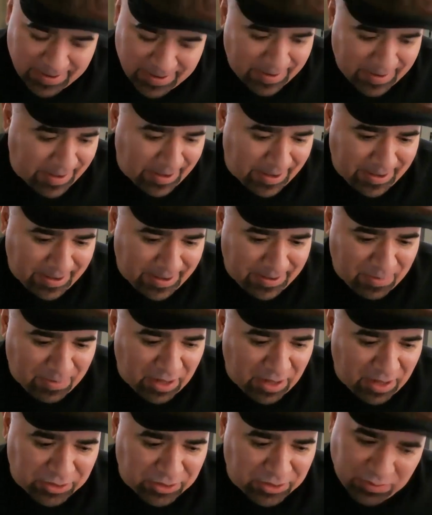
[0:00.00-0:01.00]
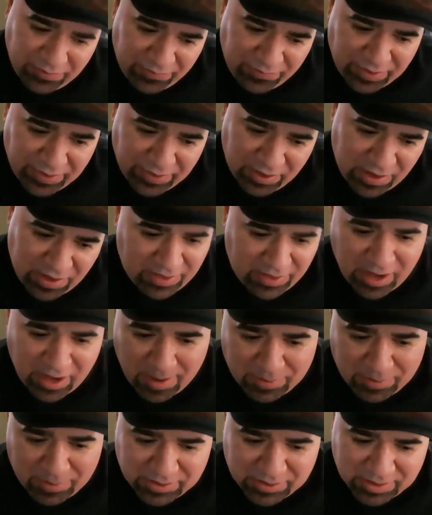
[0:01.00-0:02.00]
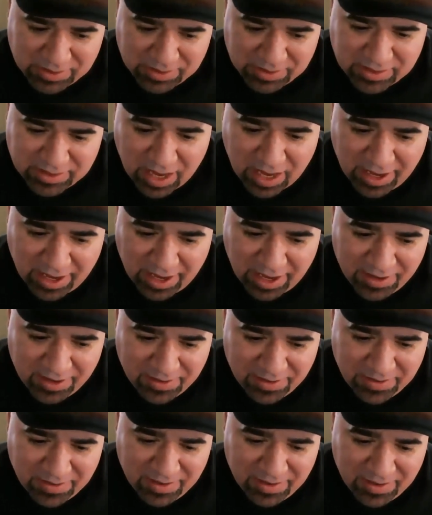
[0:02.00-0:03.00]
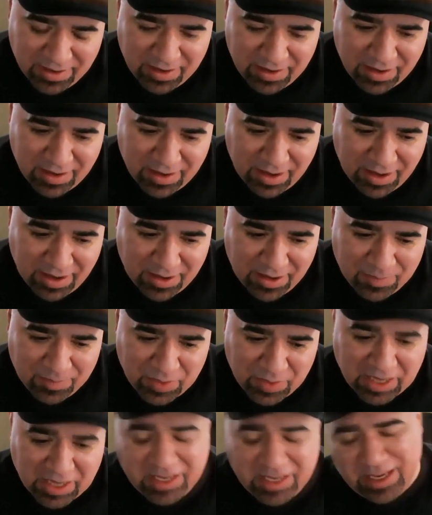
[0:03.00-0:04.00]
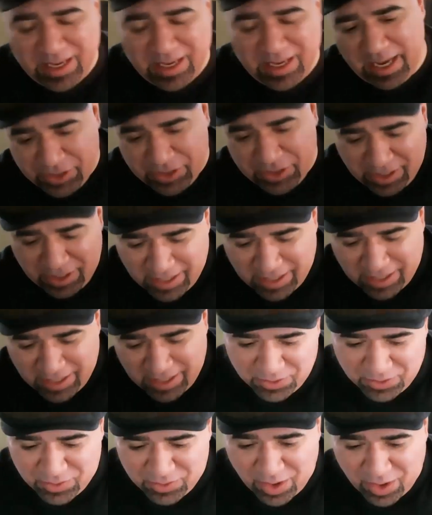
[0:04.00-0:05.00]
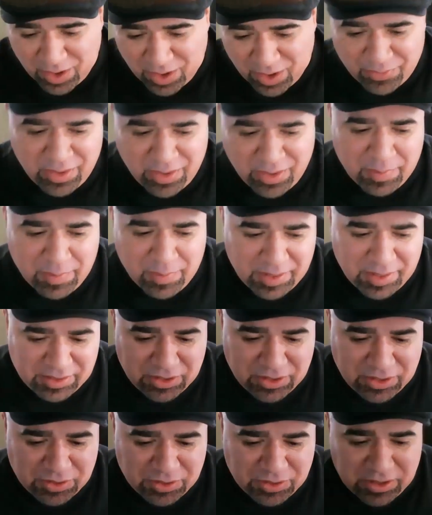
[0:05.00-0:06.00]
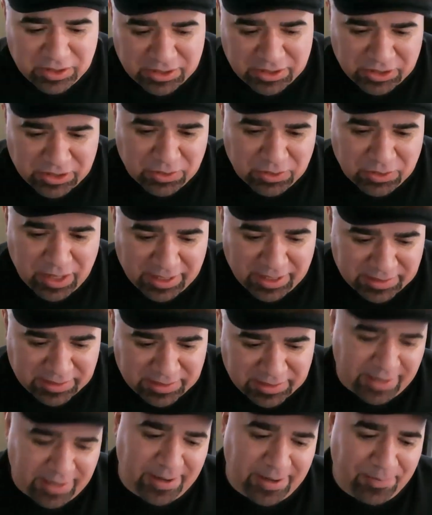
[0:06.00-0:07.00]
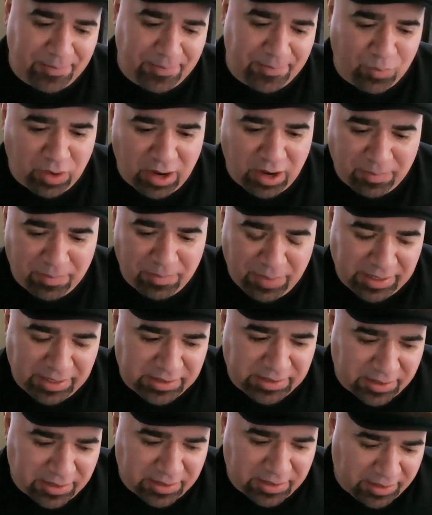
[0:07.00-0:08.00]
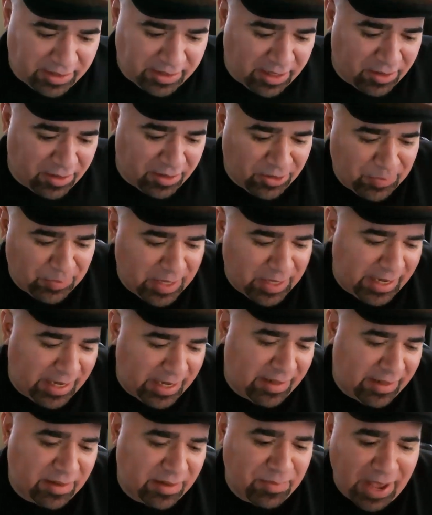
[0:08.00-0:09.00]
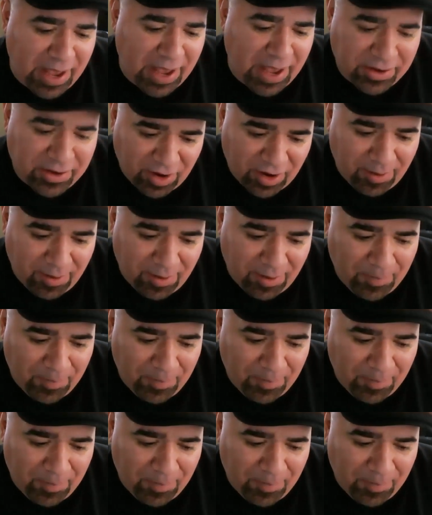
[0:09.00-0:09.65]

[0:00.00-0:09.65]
I'll do a fill on the opposite side. Occasionally I'll use all 3, but it's usually a 2-light setup where I'm basically illuminating the backdrop